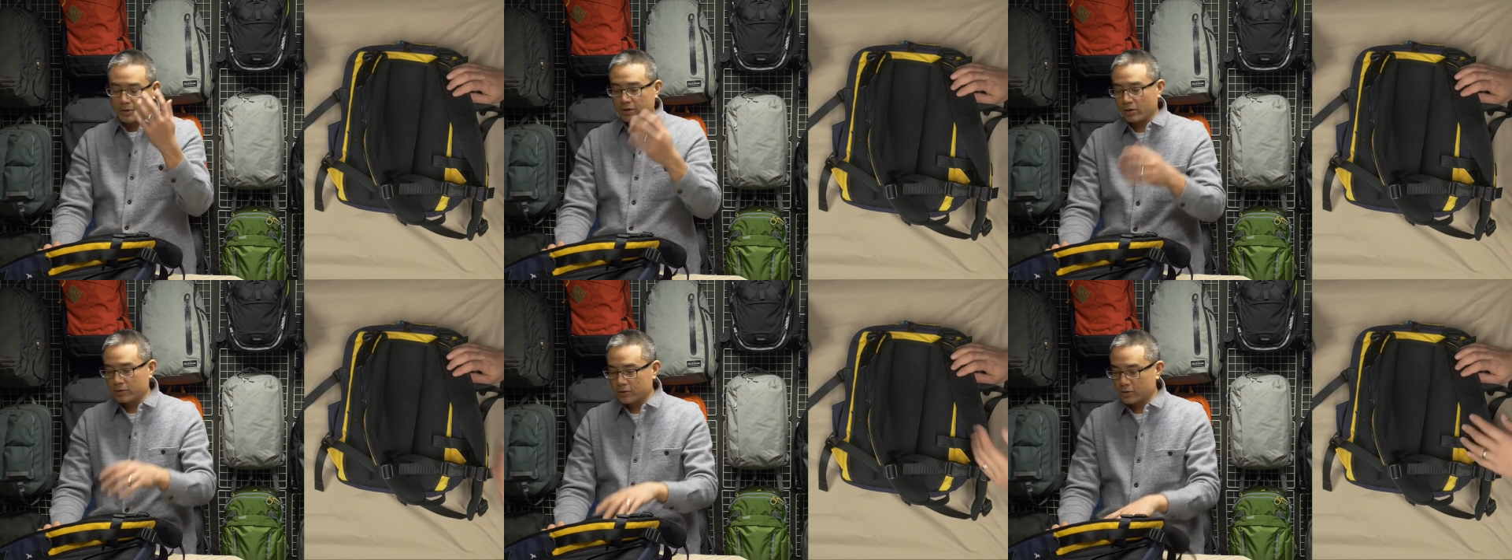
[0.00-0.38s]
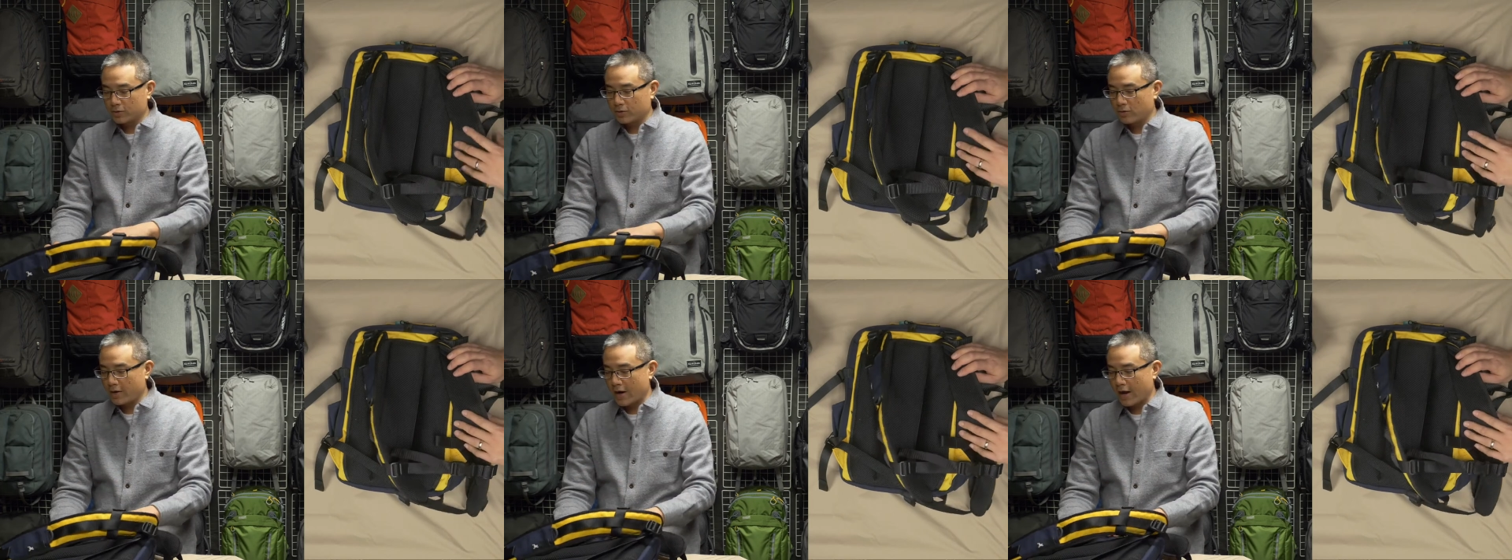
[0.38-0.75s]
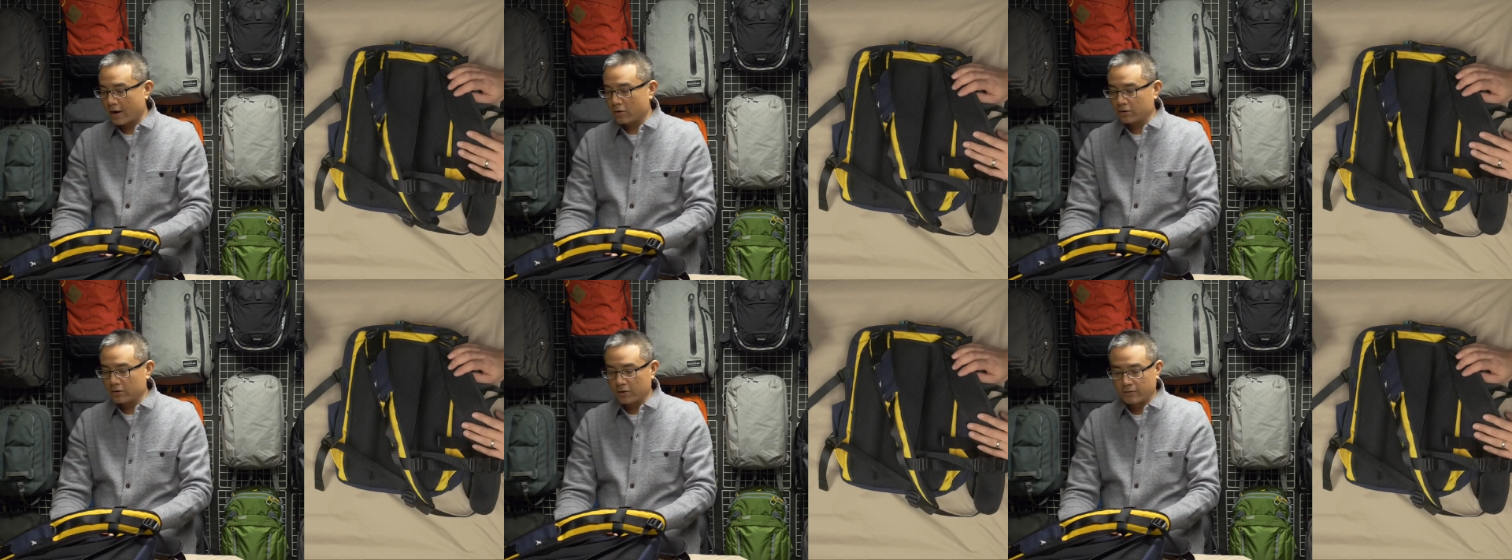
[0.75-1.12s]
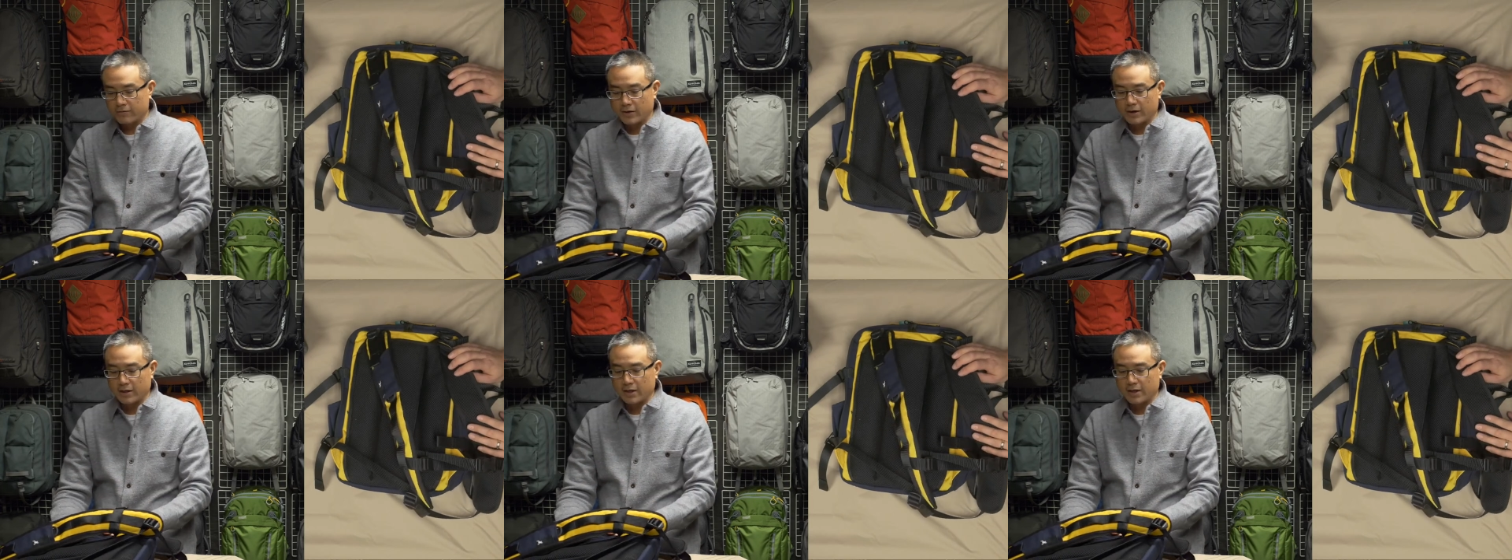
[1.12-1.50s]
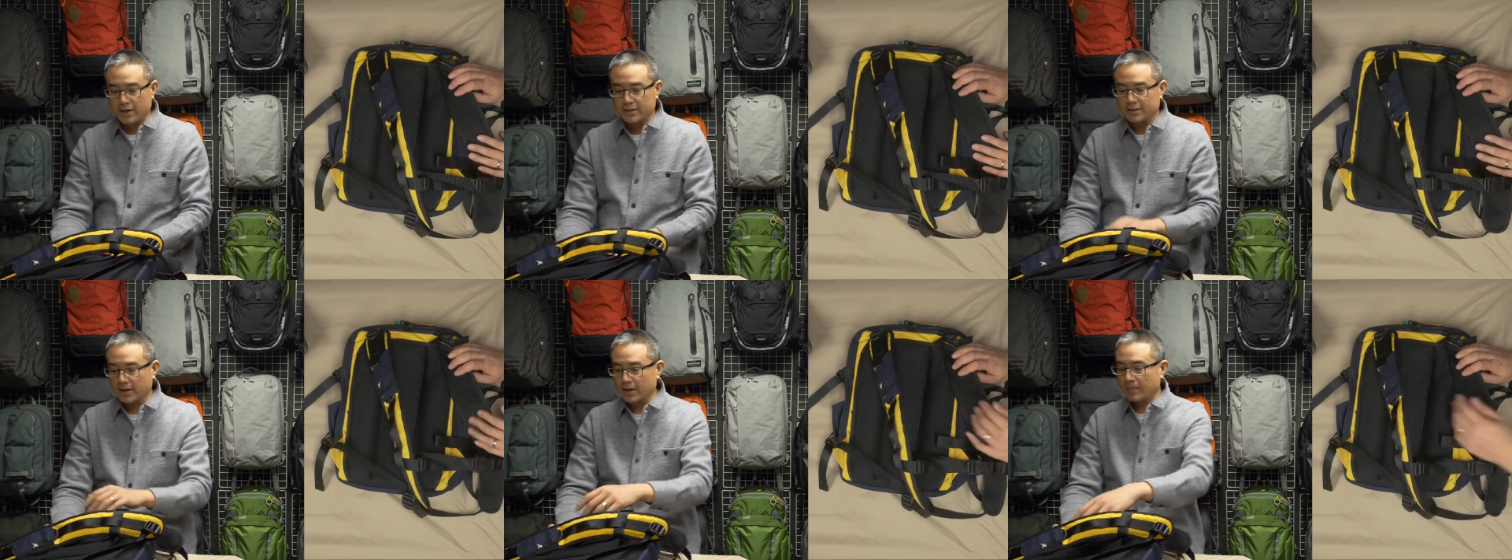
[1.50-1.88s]
It goes through and out fairly
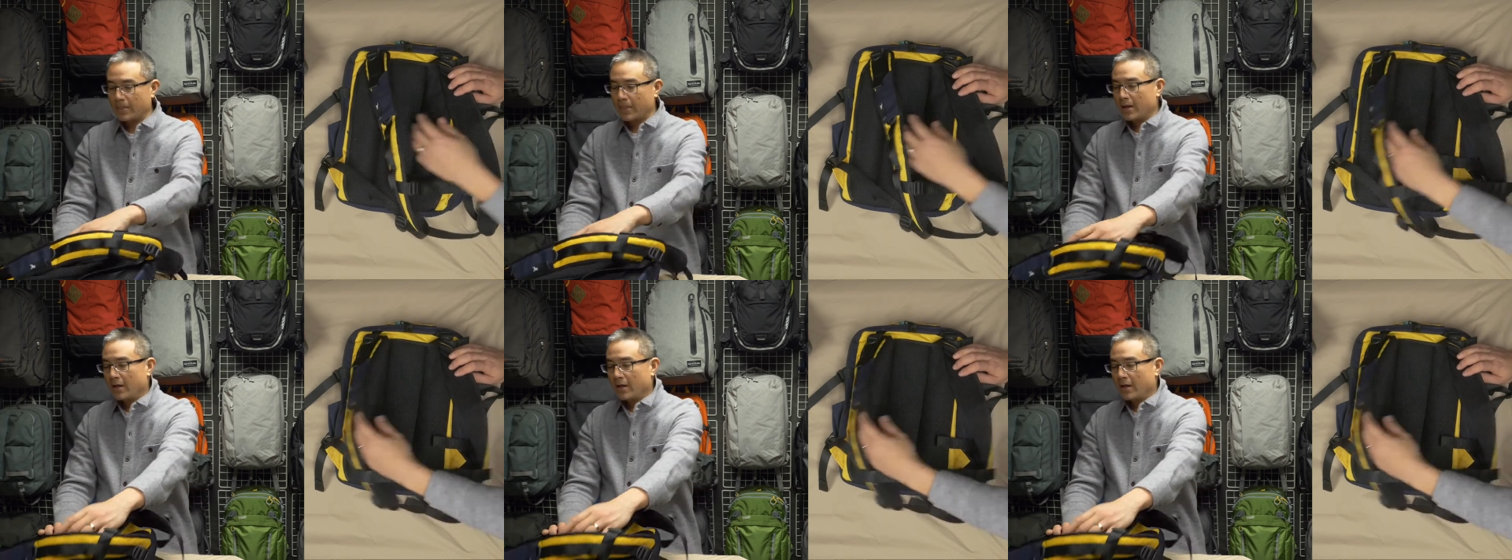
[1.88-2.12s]
easily.